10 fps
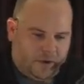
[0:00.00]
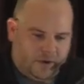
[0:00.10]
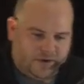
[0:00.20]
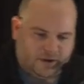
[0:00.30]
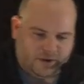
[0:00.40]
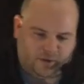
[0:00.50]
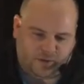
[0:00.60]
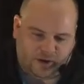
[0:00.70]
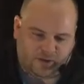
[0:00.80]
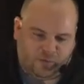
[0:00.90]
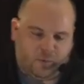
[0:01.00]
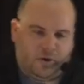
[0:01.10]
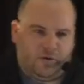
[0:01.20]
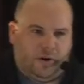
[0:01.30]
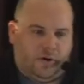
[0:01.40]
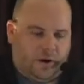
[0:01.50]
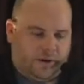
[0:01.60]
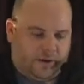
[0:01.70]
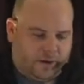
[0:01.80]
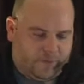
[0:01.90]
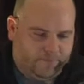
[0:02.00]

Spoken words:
it's a little bit cleaner, I think.